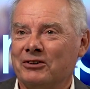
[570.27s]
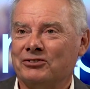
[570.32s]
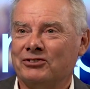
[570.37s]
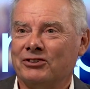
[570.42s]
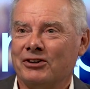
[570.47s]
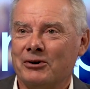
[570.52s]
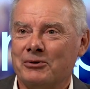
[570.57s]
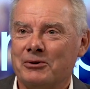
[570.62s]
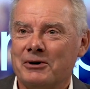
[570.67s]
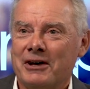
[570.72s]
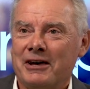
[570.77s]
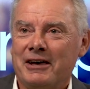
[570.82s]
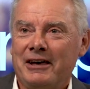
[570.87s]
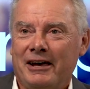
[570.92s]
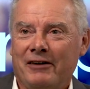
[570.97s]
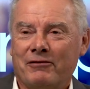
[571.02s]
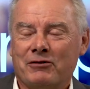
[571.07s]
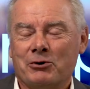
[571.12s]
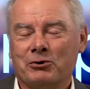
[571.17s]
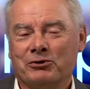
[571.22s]
Of course,
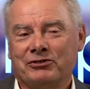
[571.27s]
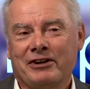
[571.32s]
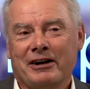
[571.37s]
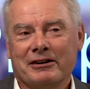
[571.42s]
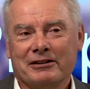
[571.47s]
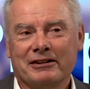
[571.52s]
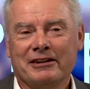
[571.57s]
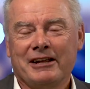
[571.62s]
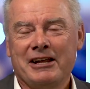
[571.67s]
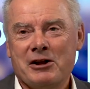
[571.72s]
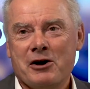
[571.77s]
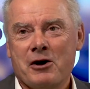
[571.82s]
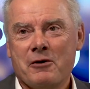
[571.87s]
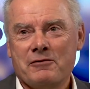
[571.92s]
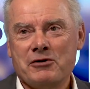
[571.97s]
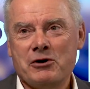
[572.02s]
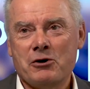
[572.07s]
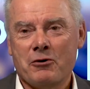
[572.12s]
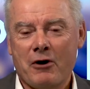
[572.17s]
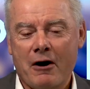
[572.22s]

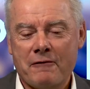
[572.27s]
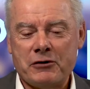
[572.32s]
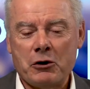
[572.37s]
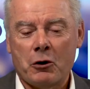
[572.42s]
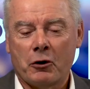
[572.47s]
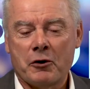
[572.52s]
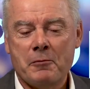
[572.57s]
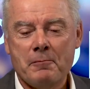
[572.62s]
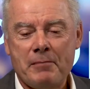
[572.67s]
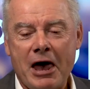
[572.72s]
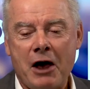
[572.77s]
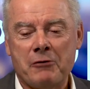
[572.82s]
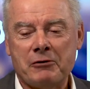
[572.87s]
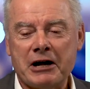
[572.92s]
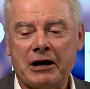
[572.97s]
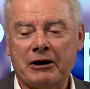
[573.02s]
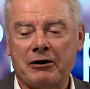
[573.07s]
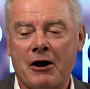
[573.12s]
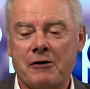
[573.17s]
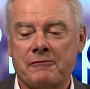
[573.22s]
if you're
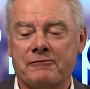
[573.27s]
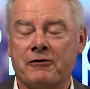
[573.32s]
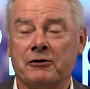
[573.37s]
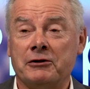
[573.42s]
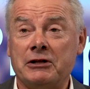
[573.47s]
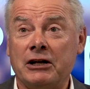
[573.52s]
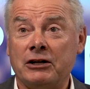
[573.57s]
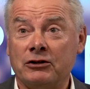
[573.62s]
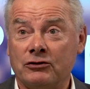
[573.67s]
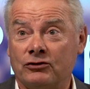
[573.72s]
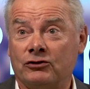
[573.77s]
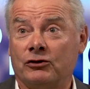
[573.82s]
comparing crowdfunding